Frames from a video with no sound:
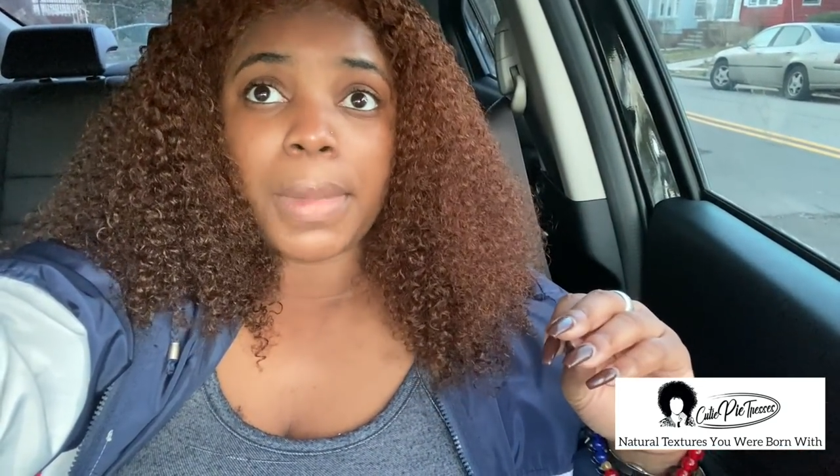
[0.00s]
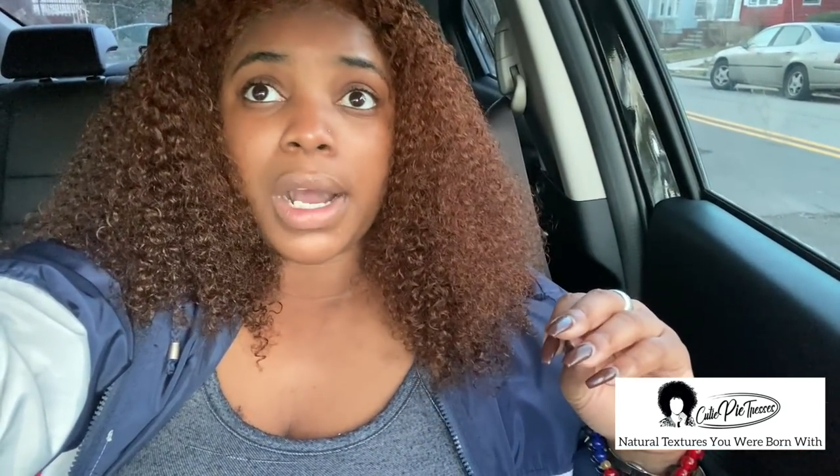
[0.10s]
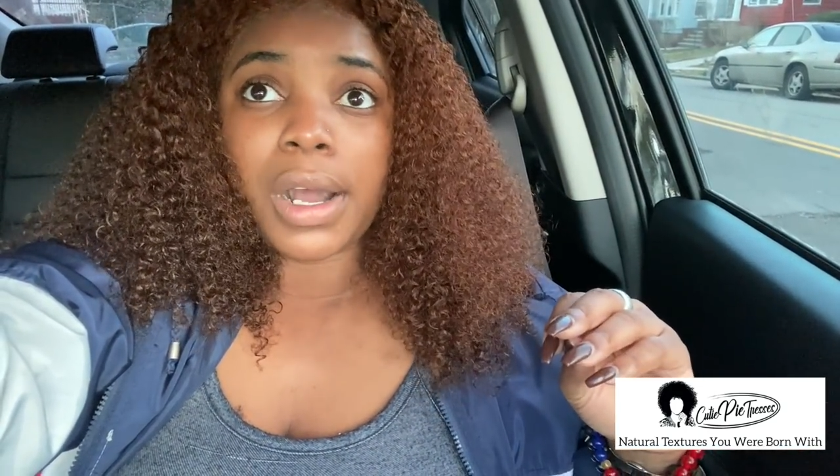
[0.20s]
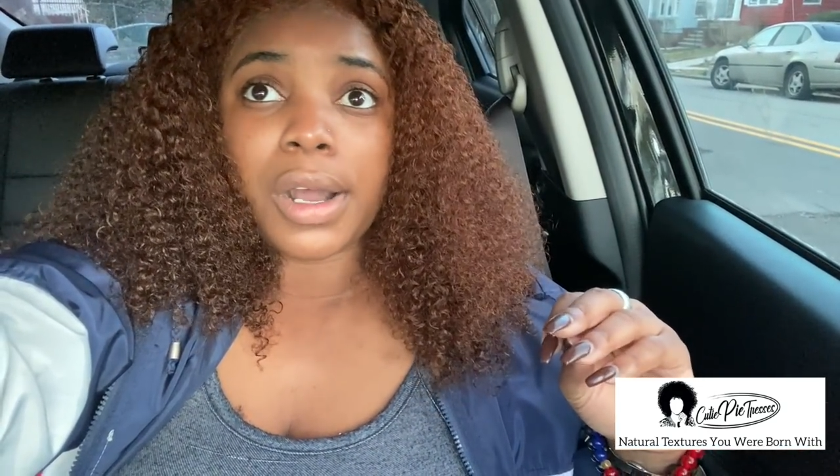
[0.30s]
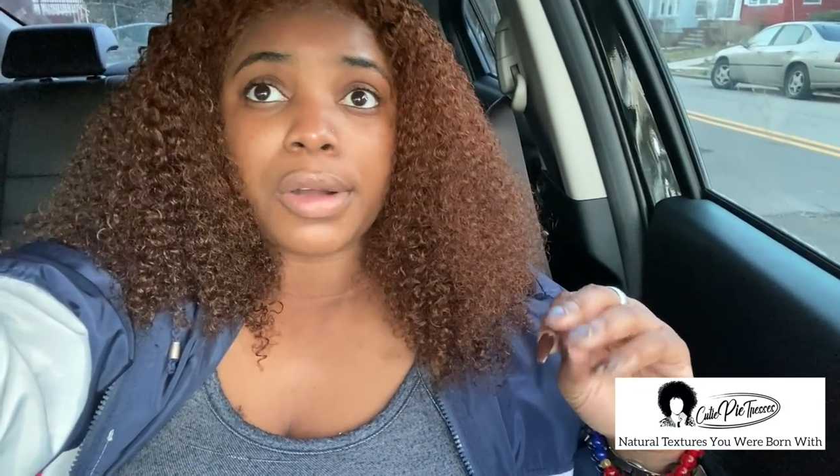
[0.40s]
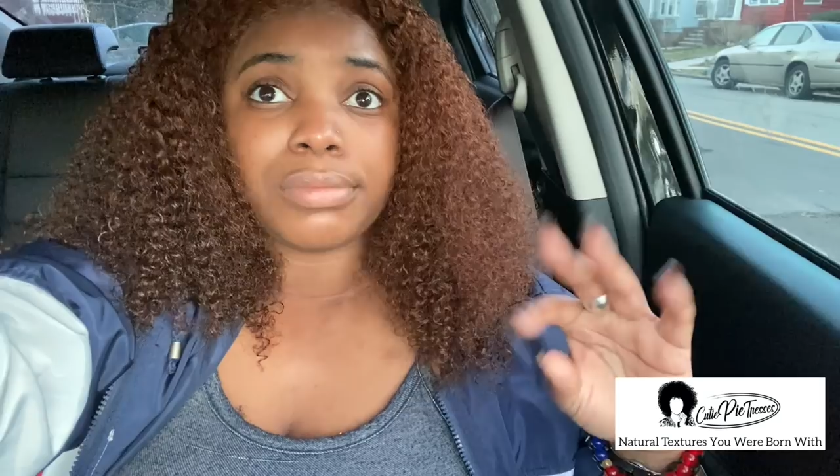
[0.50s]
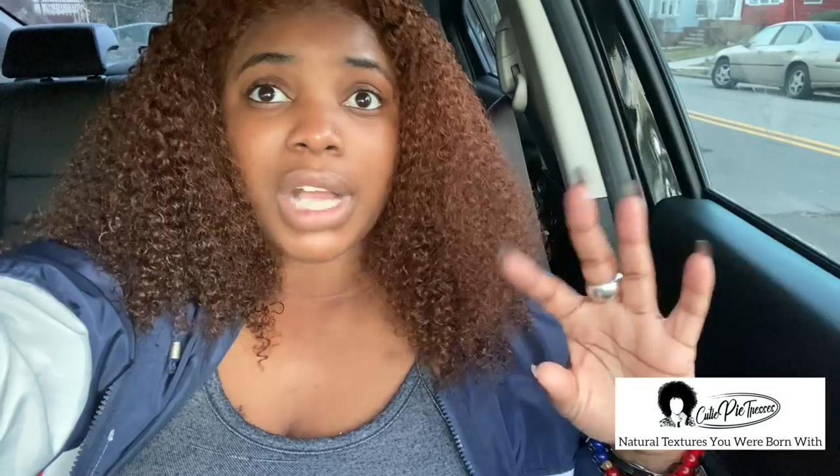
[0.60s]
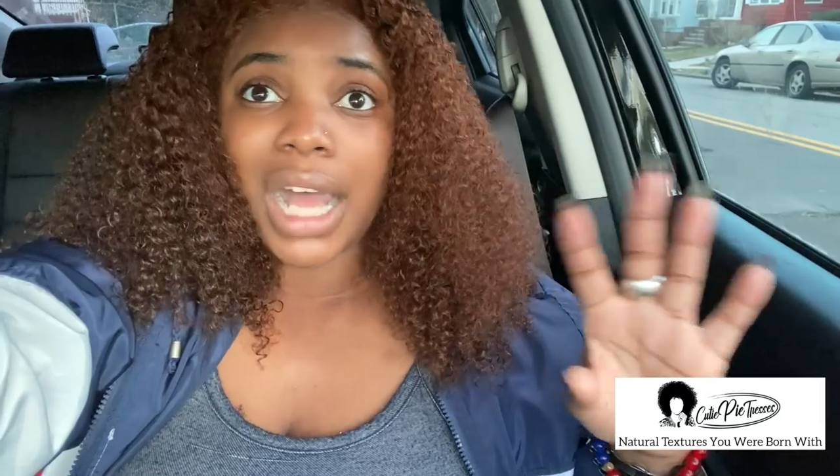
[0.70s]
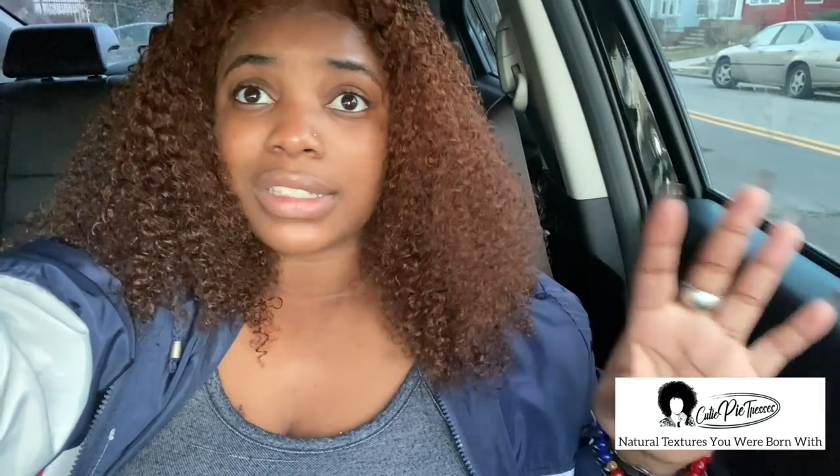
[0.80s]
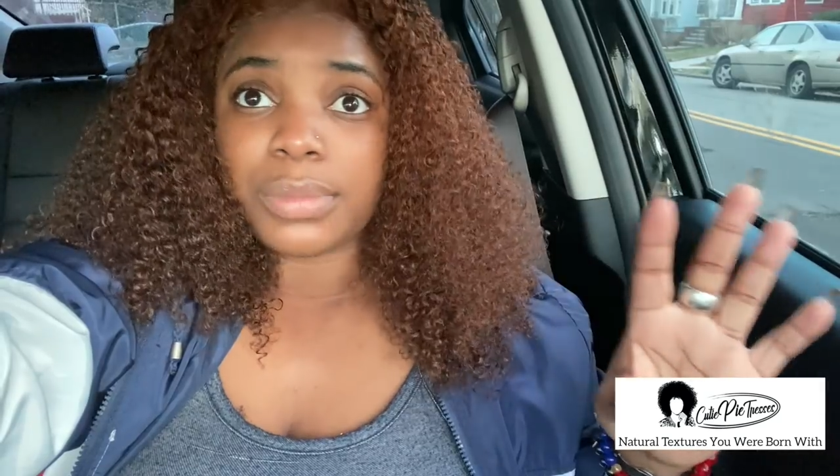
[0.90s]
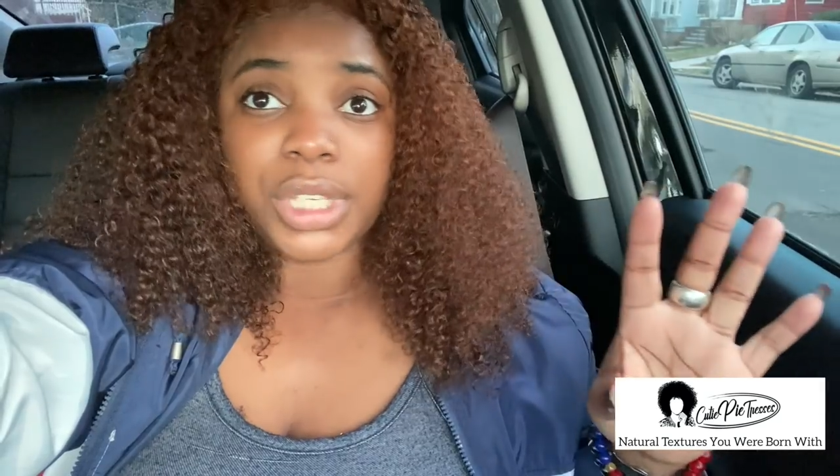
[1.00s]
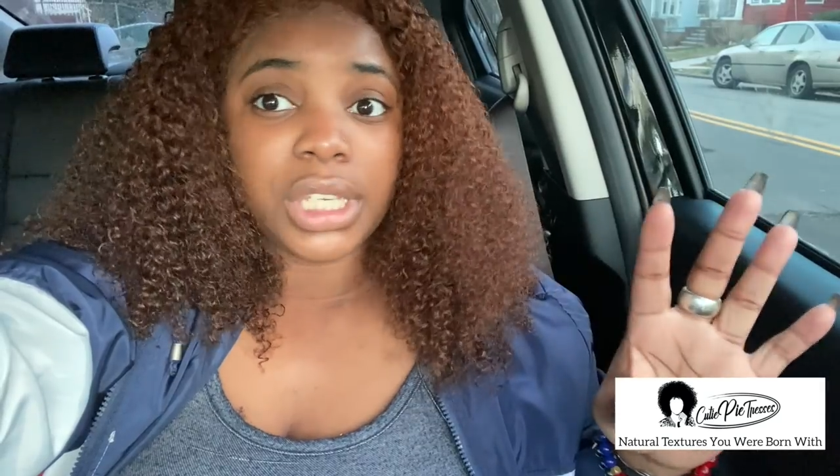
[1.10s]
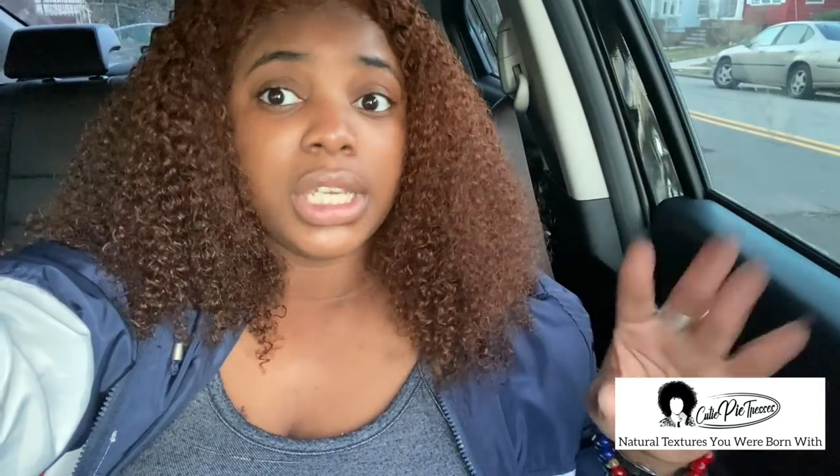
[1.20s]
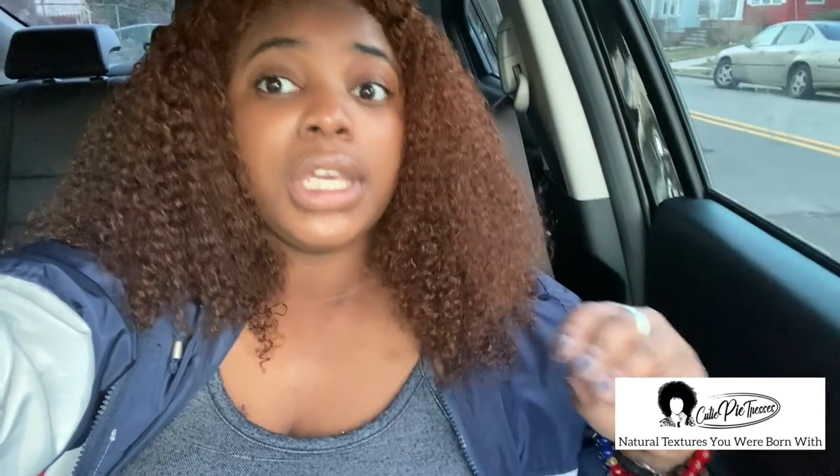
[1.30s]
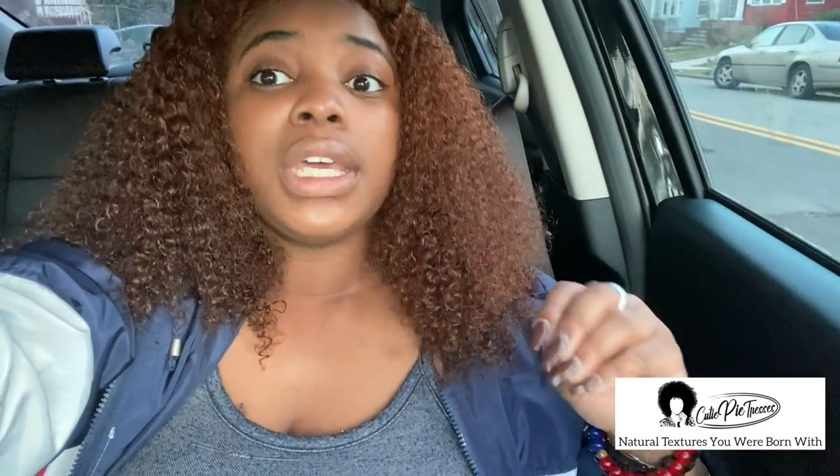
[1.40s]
um Got2b